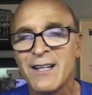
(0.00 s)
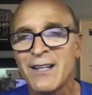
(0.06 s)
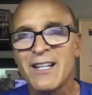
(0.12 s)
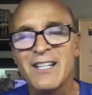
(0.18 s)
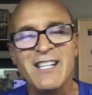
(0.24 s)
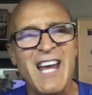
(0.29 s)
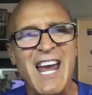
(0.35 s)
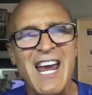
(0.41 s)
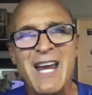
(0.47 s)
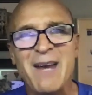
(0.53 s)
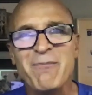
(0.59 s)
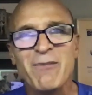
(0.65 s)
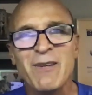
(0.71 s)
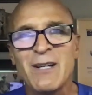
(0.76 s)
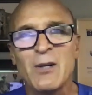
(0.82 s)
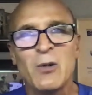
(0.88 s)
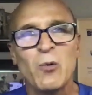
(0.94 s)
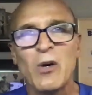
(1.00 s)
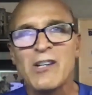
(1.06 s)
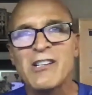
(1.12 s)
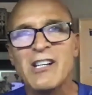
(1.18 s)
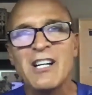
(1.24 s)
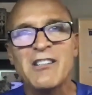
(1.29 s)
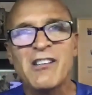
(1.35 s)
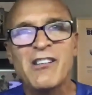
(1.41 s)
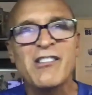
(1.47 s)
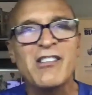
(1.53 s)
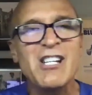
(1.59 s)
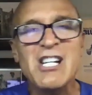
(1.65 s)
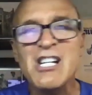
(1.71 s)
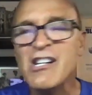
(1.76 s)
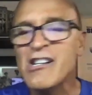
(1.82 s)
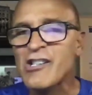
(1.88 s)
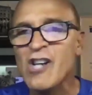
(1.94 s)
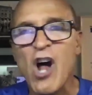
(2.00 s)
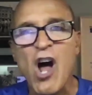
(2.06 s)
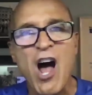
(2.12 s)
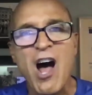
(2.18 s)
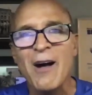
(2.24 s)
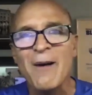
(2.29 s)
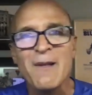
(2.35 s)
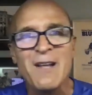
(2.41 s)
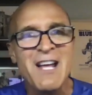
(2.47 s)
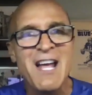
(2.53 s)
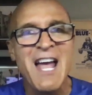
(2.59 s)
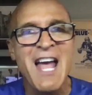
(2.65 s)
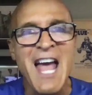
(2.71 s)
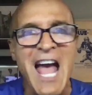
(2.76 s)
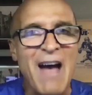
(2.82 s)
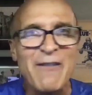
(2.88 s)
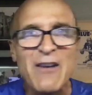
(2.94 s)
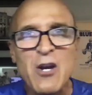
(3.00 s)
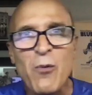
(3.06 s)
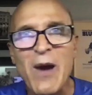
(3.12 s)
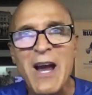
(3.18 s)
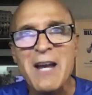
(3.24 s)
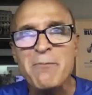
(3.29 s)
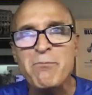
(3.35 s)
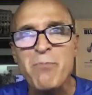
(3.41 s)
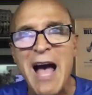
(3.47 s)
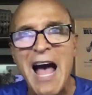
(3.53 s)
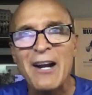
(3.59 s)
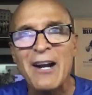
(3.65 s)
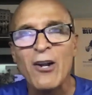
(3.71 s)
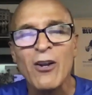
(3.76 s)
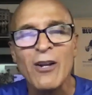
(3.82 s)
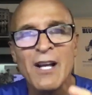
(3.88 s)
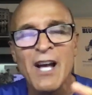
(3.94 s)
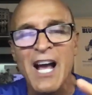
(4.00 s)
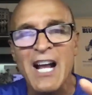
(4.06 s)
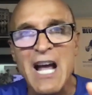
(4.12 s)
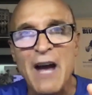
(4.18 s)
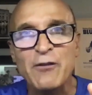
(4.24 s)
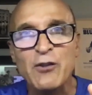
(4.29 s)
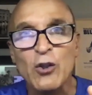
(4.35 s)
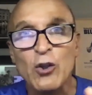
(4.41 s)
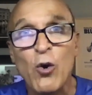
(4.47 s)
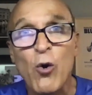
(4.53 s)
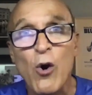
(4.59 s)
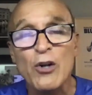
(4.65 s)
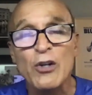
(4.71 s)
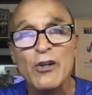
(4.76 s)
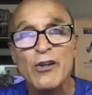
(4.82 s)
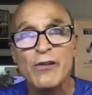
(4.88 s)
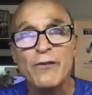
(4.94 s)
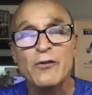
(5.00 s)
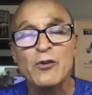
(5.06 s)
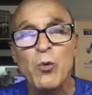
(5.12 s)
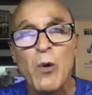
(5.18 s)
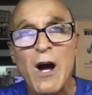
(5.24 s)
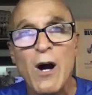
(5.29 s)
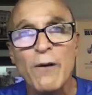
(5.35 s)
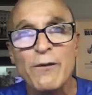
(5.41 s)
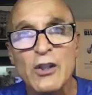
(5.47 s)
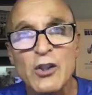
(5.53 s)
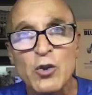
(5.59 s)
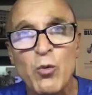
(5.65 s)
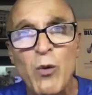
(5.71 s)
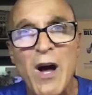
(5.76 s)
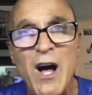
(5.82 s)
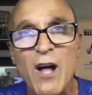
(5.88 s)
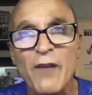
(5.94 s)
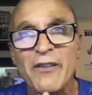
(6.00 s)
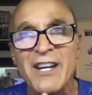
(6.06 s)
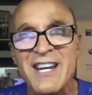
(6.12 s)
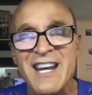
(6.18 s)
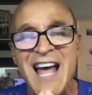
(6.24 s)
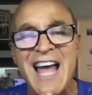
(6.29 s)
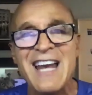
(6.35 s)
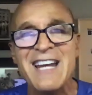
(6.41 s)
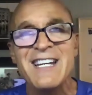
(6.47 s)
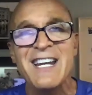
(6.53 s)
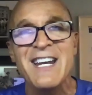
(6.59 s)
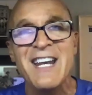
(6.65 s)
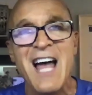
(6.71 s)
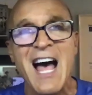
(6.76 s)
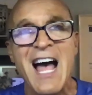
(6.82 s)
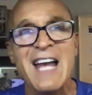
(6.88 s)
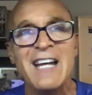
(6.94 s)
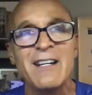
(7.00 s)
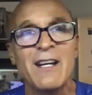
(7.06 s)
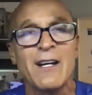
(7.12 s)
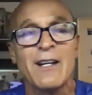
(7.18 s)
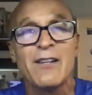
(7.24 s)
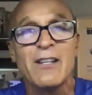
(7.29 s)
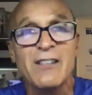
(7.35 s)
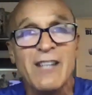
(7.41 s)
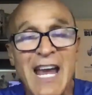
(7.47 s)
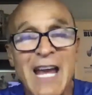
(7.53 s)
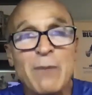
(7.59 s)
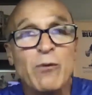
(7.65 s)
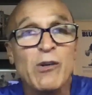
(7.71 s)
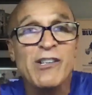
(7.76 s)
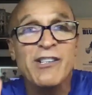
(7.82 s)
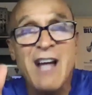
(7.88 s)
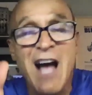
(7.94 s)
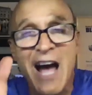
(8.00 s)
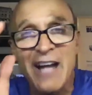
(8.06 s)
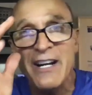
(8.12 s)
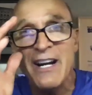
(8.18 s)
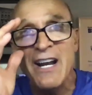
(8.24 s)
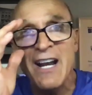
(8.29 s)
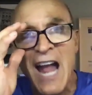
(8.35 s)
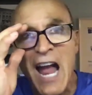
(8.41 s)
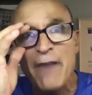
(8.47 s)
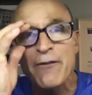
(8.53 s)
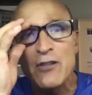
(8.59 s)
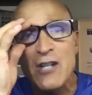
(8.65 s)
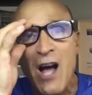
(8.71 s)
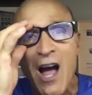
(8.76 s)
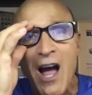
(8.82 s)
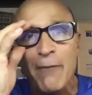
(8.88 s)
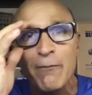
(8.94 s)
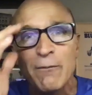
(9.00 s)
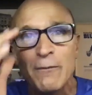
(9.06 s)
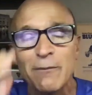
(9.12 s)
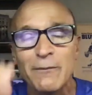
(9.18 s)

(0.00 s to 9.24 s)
The game was a seesaw heavyweight battle, and after quarters of 12-12 and 9-9, the game was knotted at halftime.